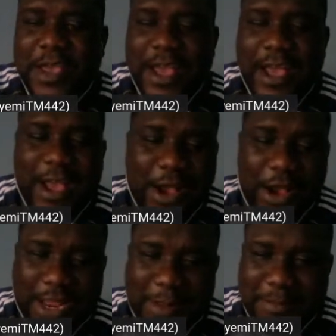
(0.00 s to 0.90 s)

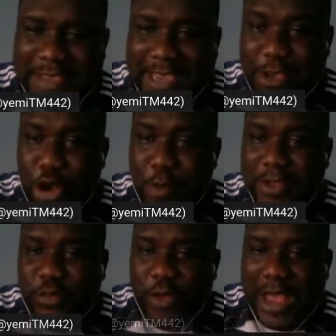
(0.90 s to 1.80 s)
Let me take a
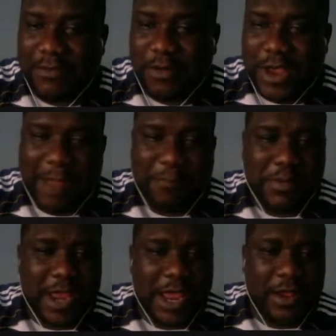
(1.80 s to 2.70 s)
comment. We have Oga
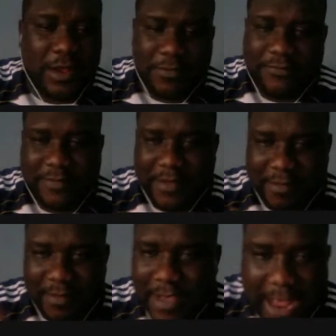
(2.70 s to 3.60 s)
Priye,
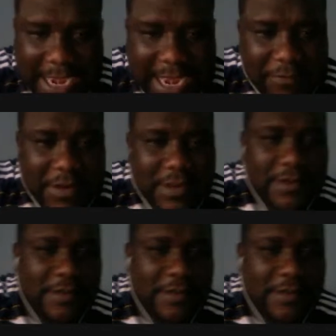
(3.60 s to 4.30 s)
an avid